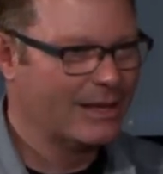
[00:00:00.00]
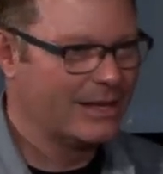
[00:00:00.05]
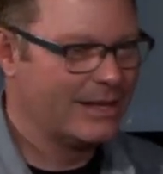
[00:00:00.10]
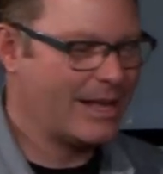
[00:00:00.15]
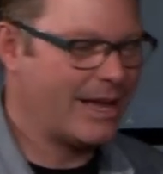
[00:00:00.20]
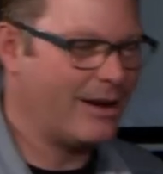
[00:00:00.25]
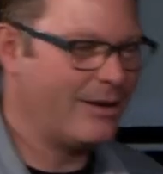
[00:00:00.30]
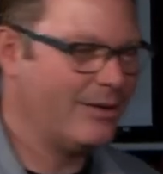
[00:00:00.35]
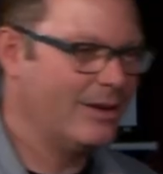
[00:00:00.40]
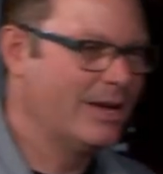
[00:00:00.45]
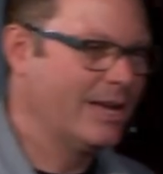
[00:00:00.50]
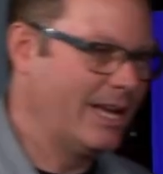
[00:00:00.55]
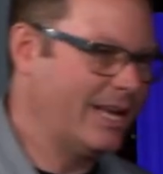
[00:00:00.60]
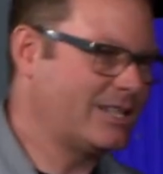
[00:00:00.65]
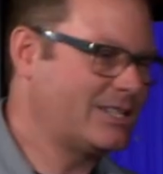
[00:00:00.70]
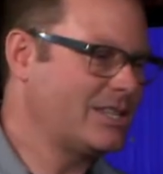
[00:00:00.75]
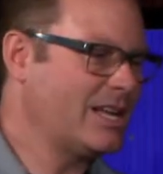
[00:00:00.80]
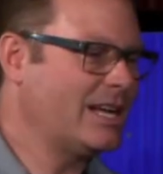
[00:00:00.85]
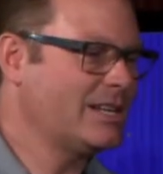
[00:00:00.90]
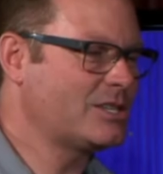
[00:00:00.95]
Now,
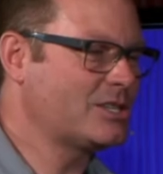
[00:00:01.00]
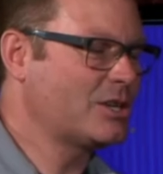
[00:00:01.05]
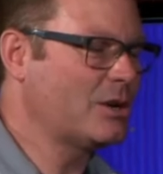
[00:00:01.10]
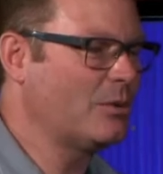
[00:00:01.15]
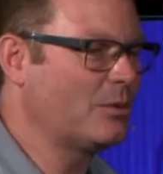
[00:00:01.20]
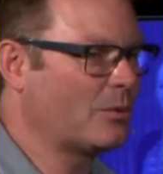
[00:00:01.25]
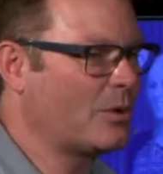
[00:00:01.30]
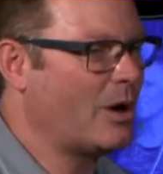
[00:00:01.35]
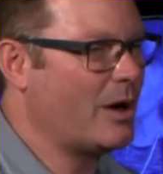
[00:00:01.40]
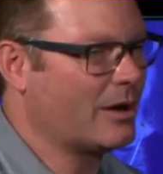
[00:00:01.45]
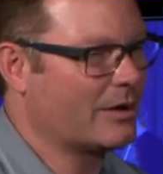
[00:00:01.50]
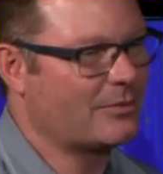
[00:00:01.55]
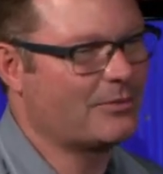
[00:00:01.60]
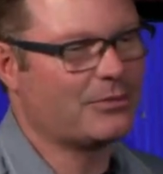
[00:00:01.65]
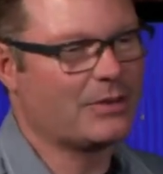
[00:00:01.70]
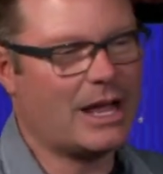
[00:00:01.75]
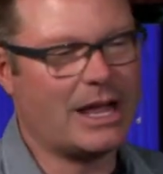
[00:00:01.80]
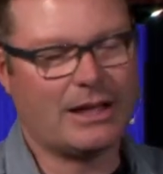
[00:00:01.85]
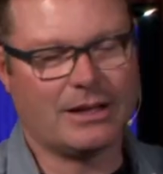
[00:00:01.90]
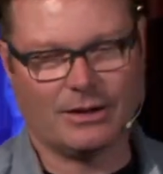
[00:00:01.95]
it's not so wrong.
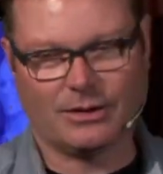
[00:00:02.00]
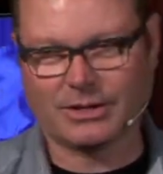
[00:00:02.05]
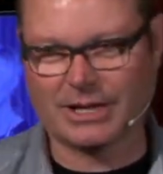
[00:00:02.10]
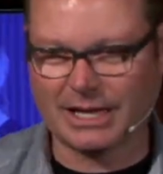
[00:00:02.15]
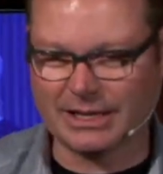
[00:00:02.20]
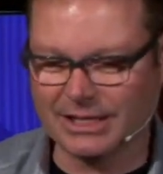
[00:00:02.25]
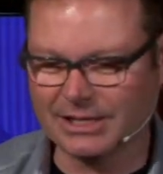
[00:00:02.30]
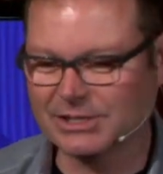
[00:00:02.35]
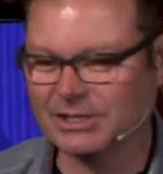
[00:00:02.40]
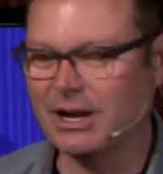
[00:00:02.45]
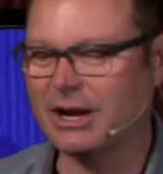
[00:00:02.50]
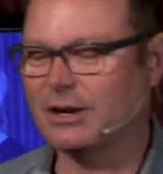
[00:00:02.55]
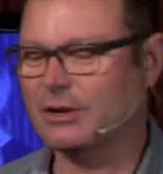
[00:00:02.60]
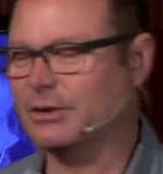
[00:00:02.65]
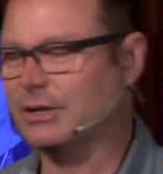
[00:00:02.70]
I, okay, let's talk